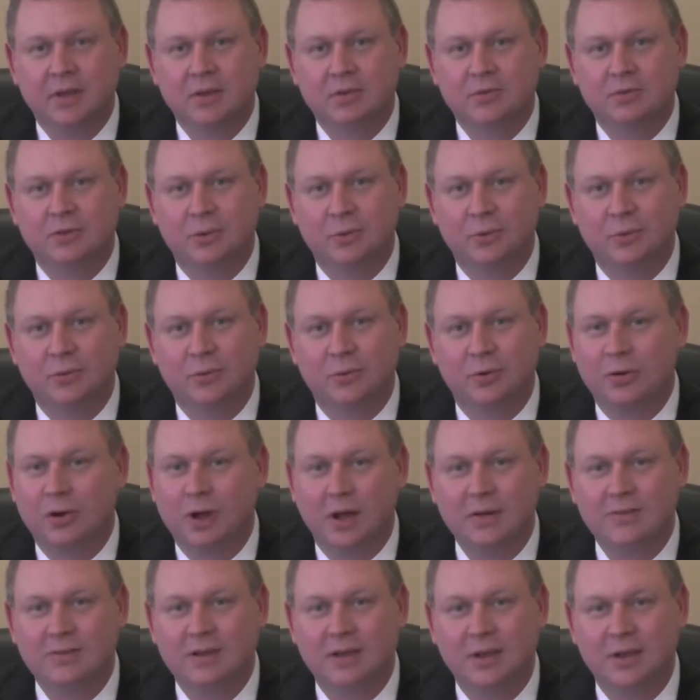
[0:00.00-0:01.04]
So they're
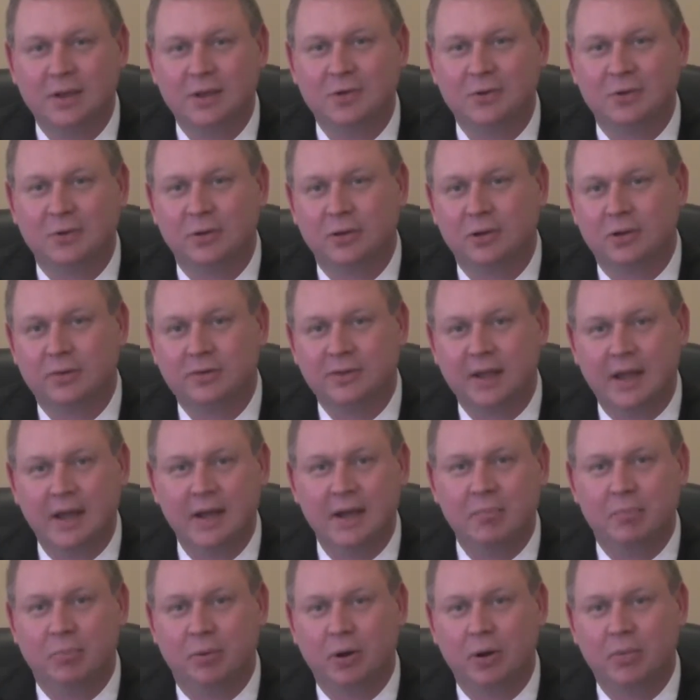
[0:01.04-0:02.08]
not taking your little
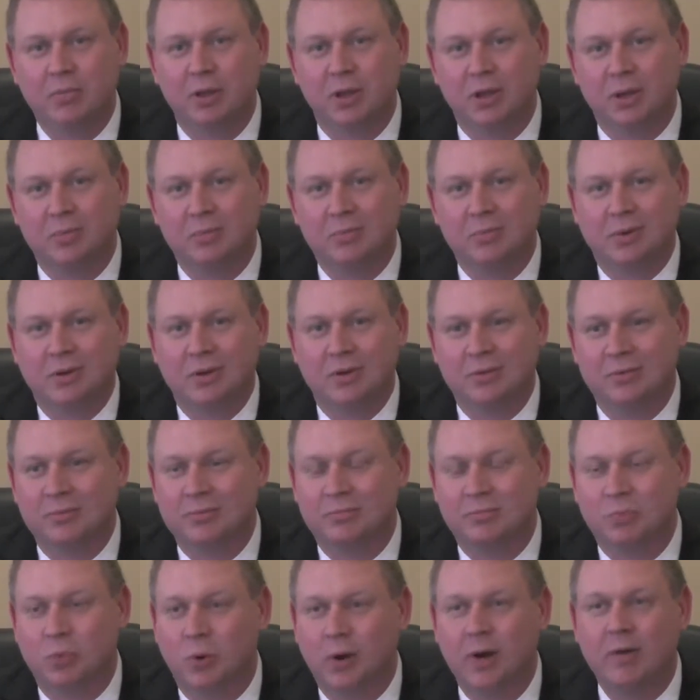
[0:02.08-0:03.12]
tiny premium
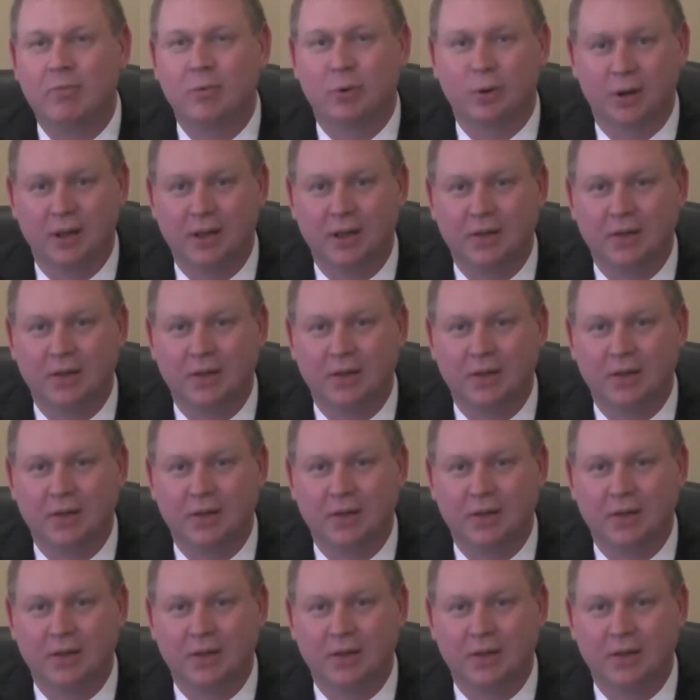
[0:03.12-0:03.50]
of whatever it